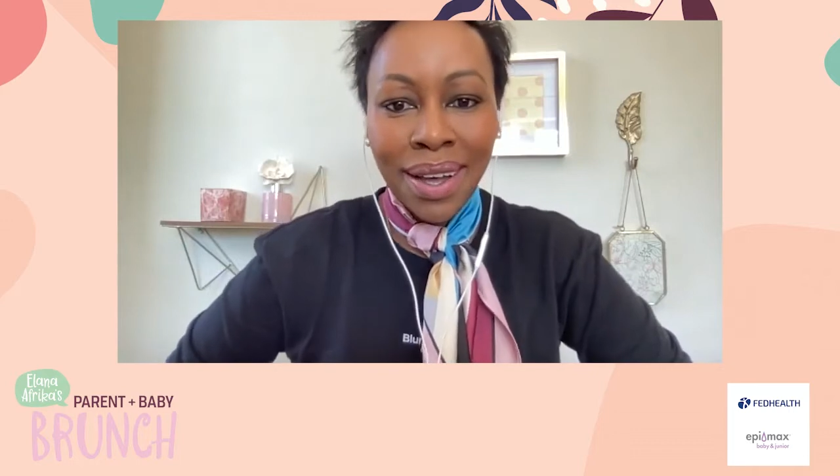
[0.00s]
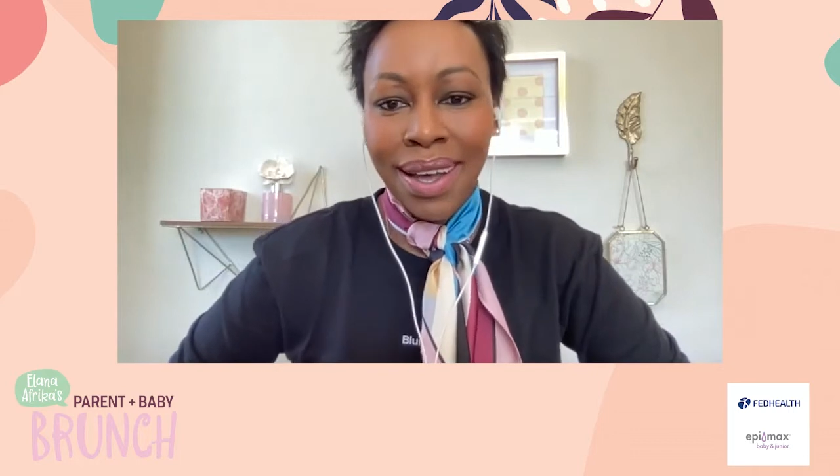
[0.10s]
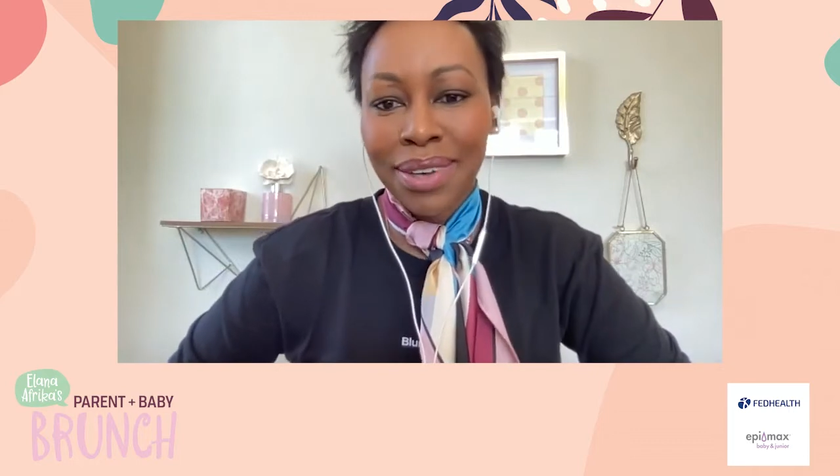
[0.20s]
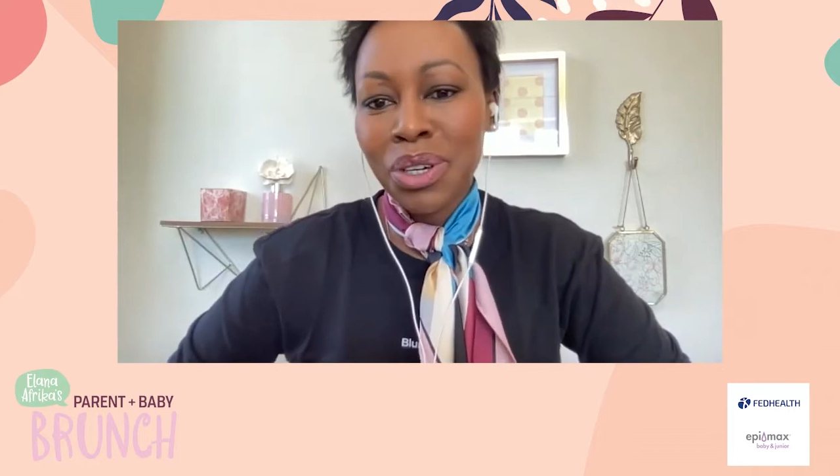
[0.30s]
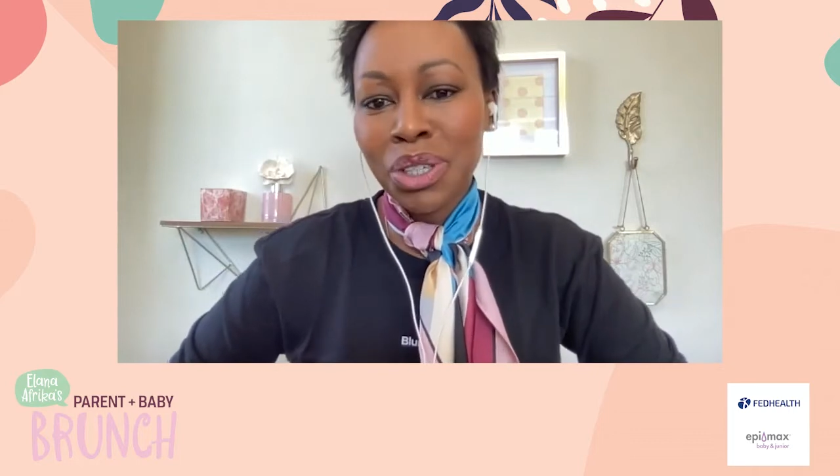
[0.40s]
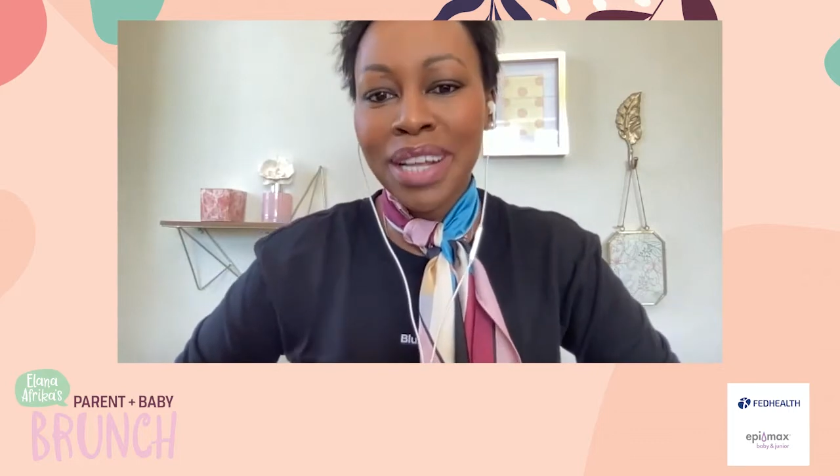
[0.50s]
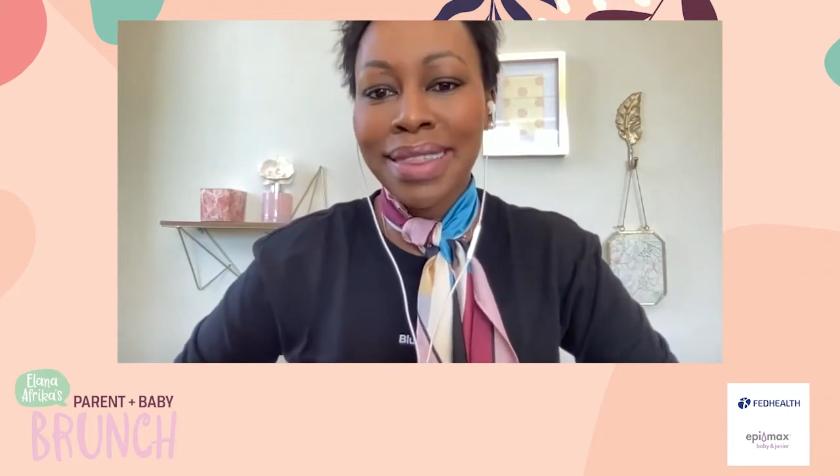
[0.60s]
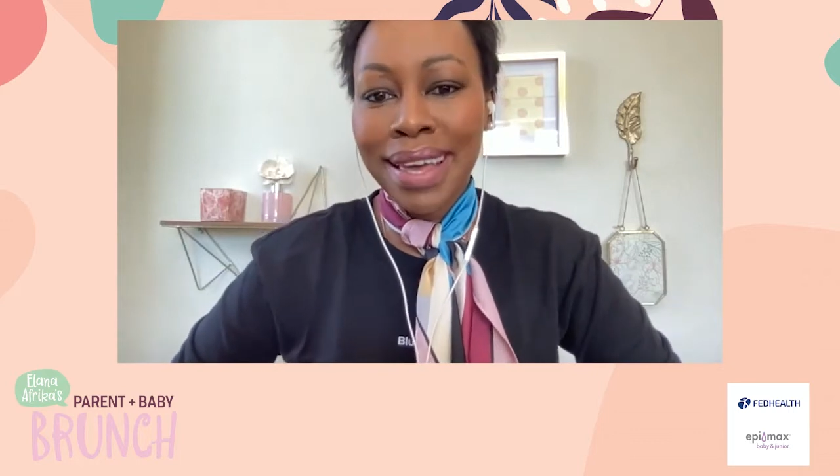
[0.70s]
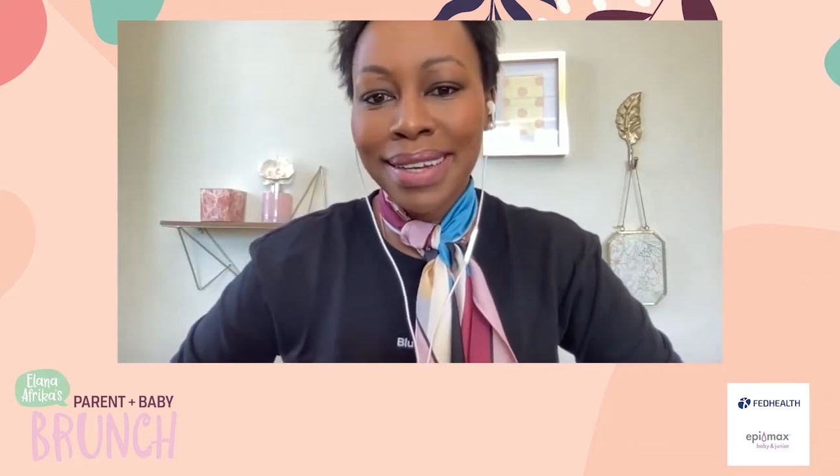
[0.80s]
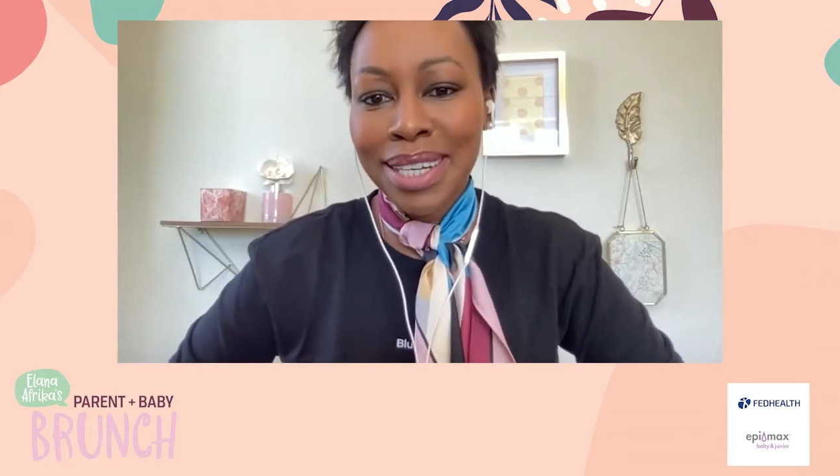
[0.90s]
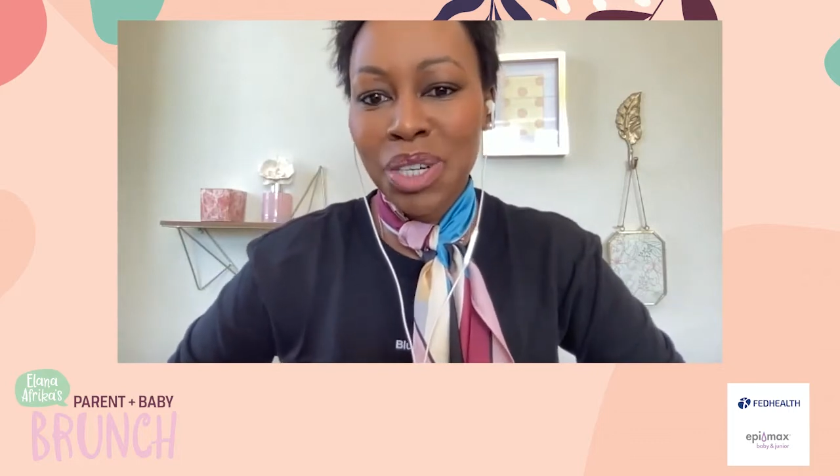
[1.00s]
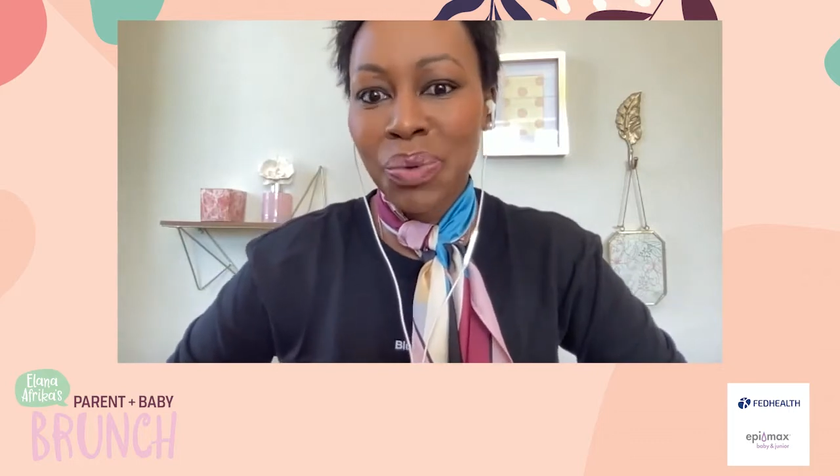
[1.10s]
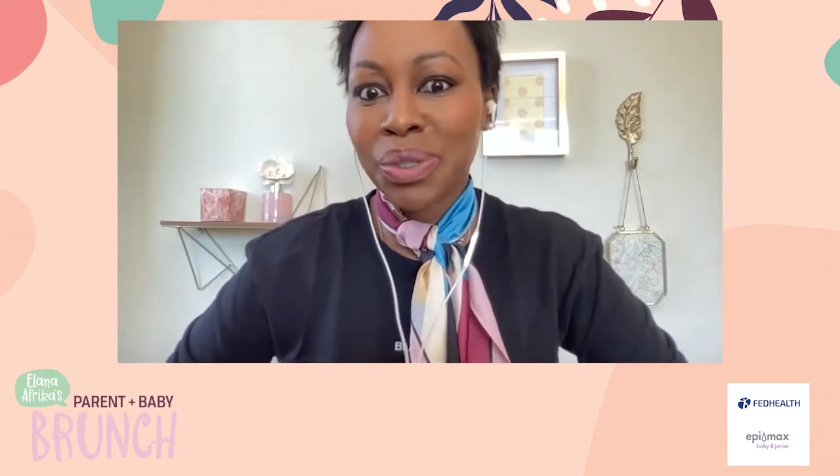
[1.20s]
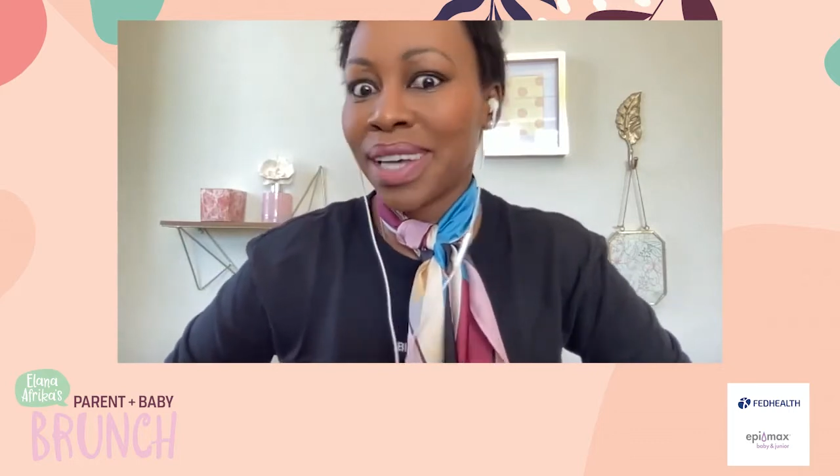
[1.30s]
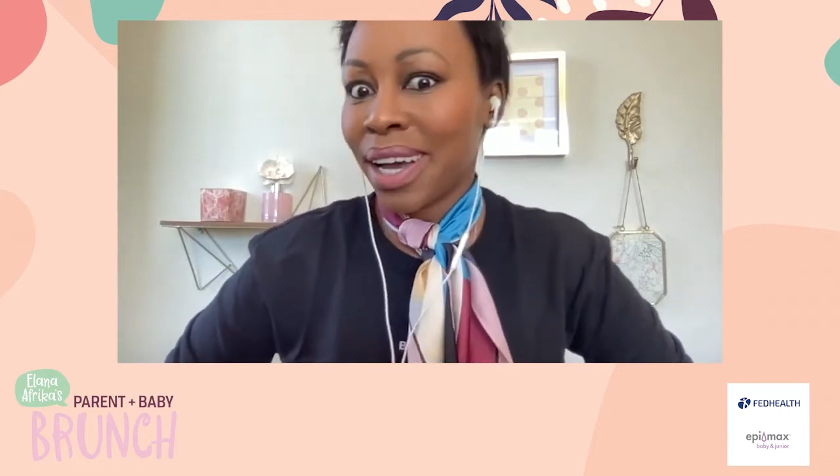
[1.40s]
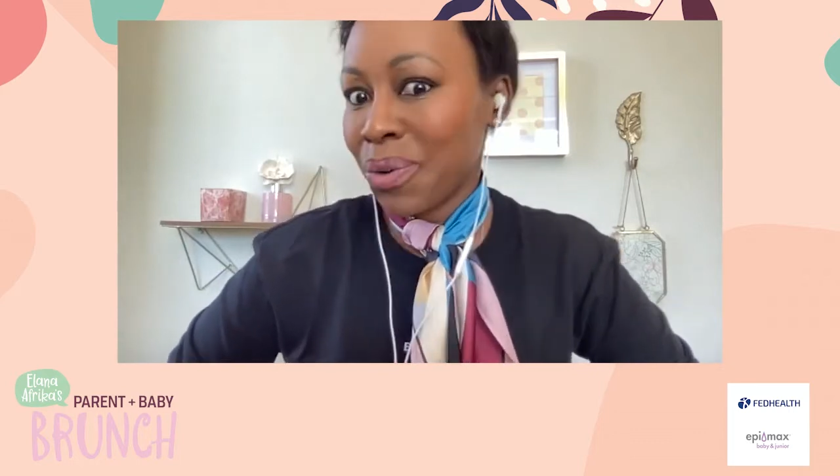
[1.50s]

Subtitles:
and usually their teacher will say,